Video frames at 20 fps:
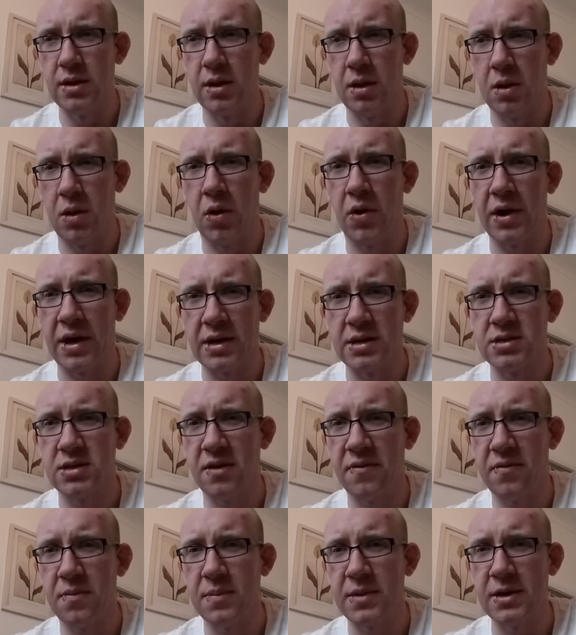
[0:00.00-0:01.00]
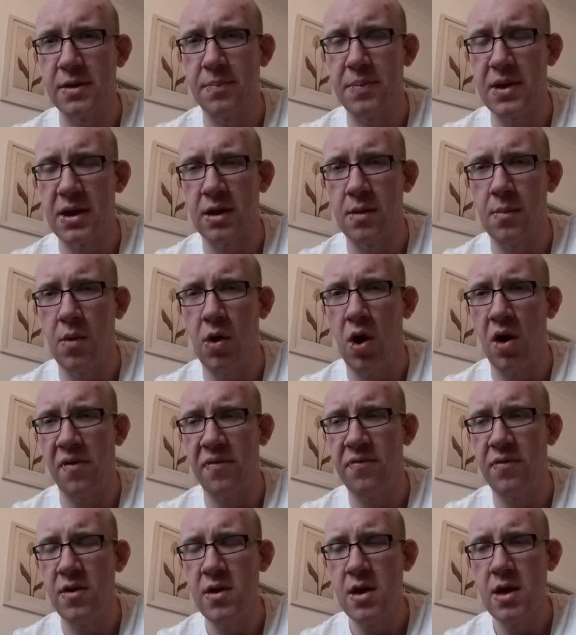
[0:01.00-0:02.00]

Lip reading: a lot easier for me to pick him off.